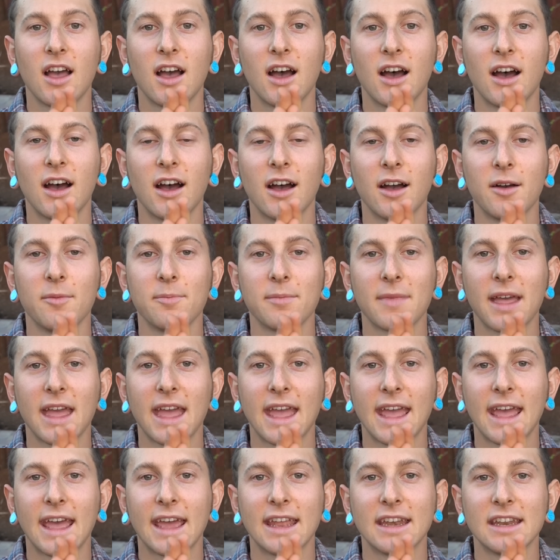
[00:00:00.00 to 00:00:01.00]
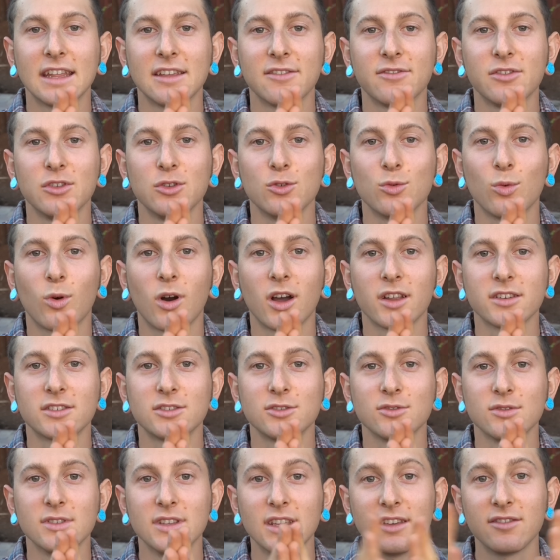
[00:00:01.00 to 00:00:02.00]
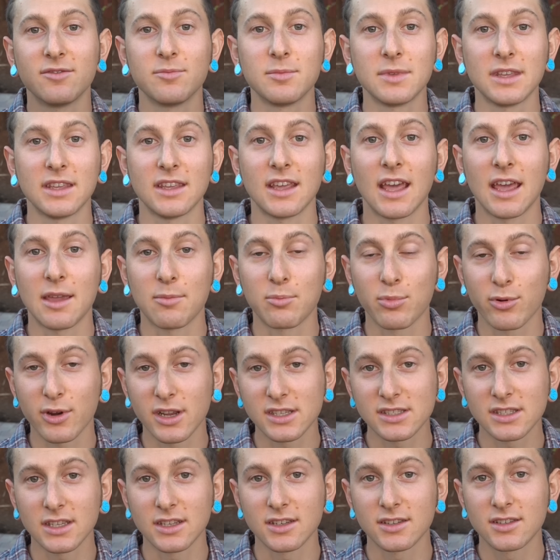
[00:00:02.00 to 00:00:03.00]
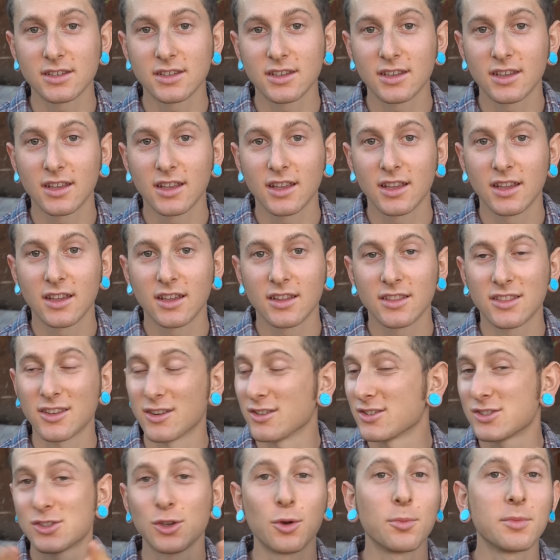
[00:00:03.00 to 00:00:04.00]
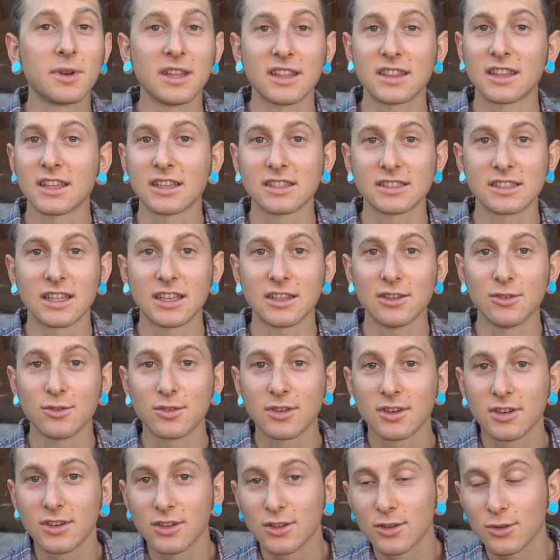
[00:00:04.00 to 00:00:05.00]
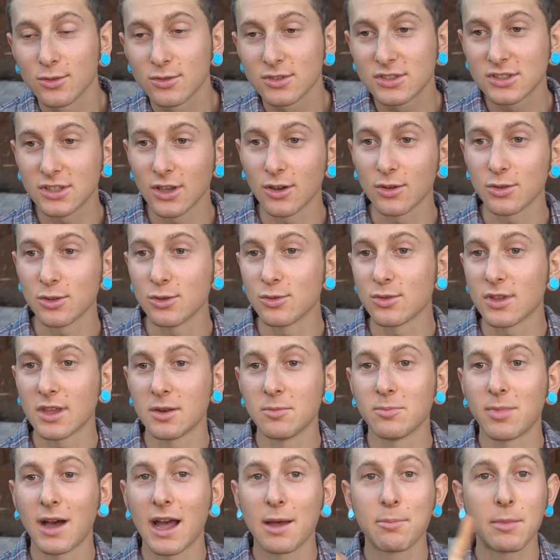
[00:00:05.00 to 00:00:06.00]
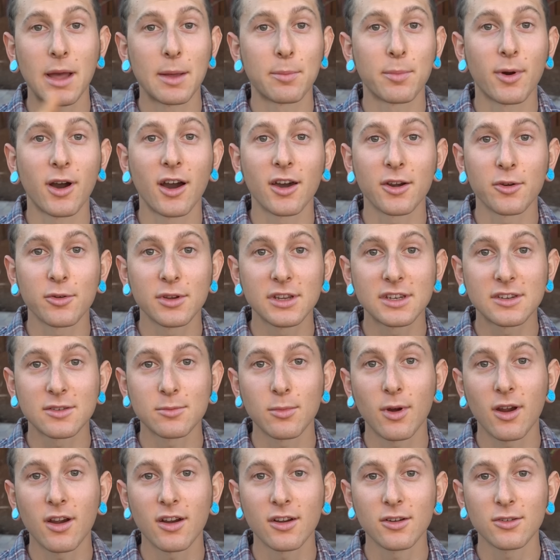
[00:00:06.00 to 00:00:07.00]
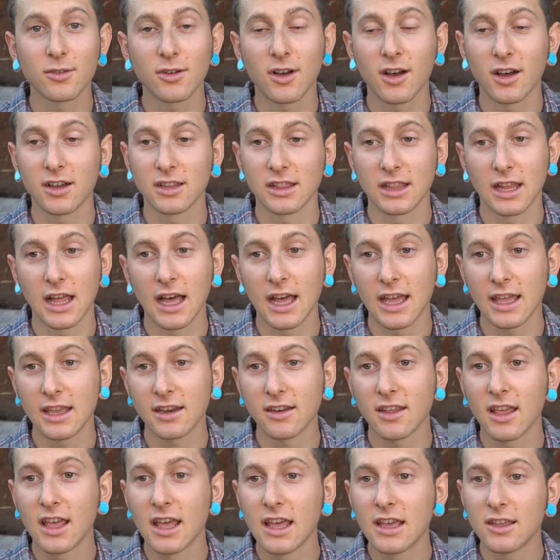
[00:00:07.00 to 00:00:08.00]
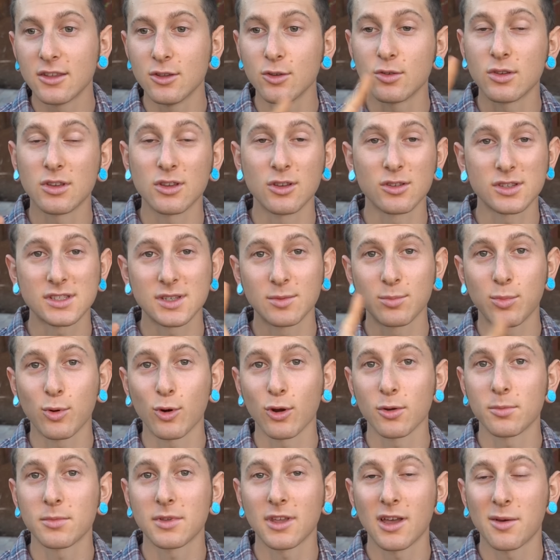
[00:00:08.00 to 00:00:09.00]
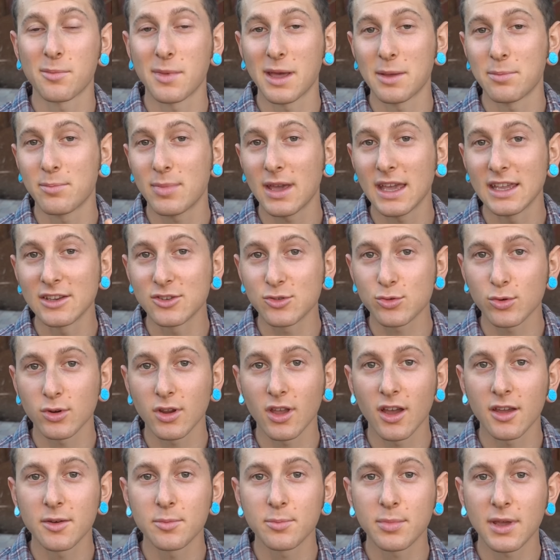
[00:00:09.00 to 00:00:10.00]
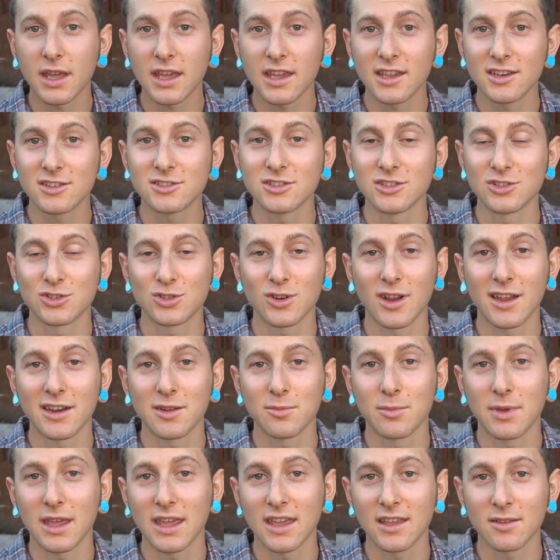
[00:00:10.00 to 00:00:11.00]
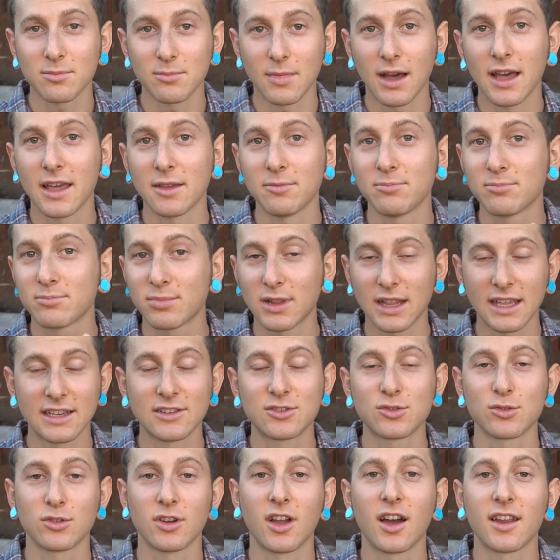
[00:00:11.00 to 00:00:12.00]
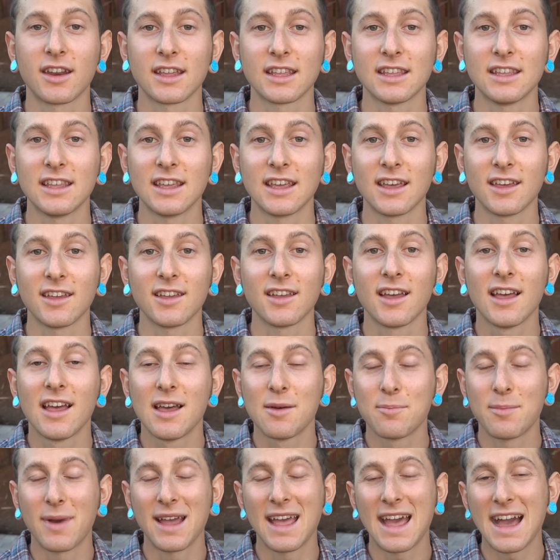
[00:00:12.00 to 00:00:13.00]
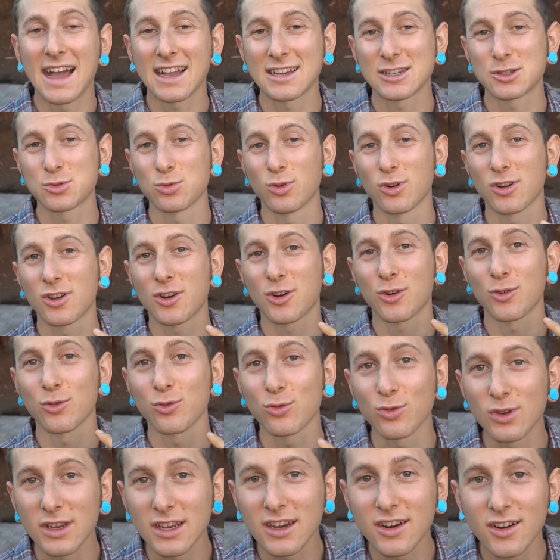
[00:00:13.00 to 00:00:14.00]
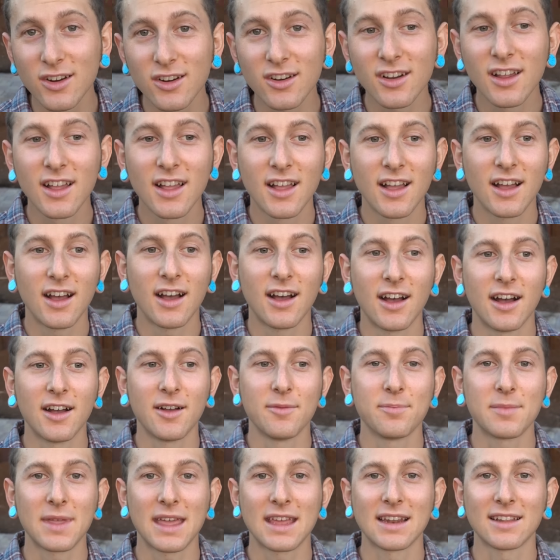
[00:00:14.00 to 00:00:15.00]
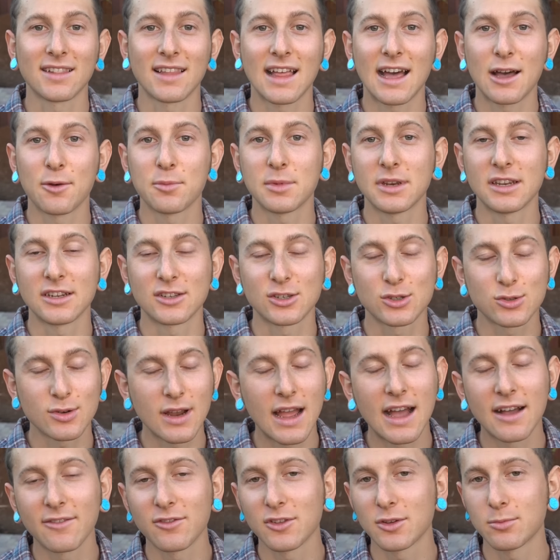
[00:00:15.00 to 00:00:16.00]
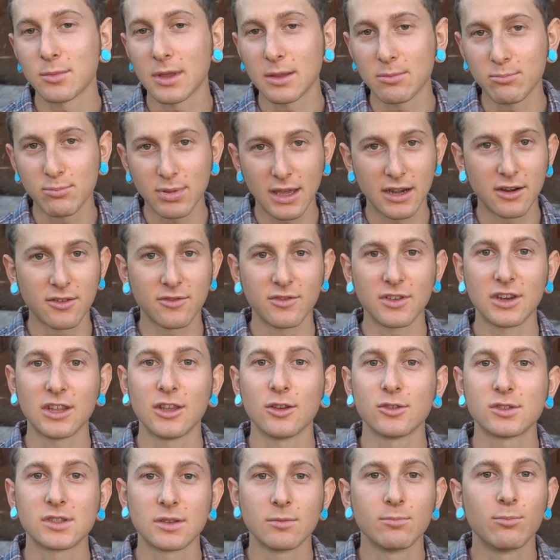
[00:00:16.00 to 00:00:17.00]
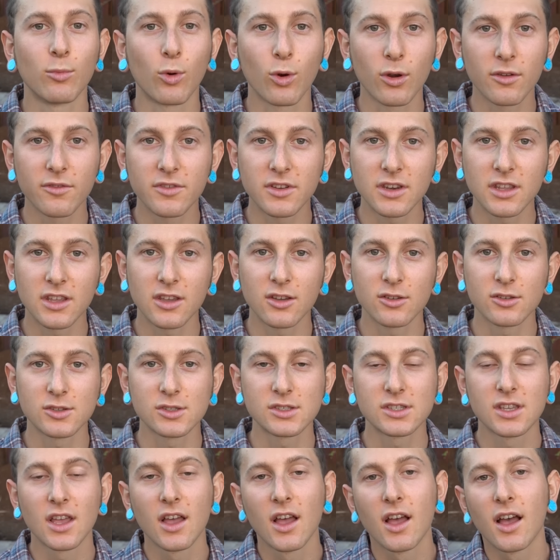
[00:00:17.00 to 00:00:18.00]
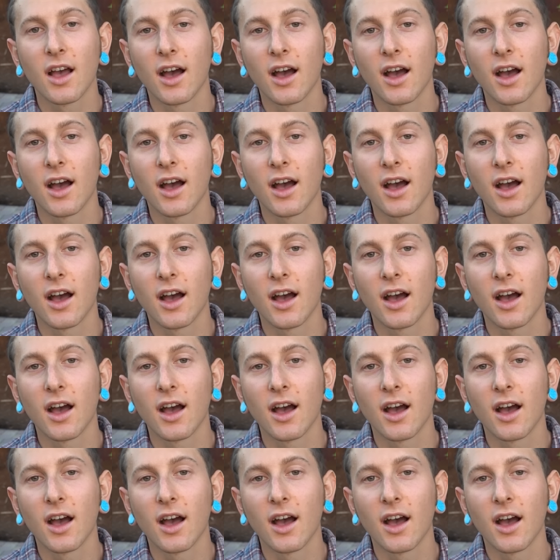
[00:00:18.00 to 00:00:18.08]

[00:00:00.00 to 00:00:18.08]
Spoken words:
And if you want to give me a present, there are so many things that you can do. So you can buy my pottery tomorrow online. You can go support me on my Patreon page and try to make my Plantriotic gig my actual career, and allow me to travel and make better videos and more videos.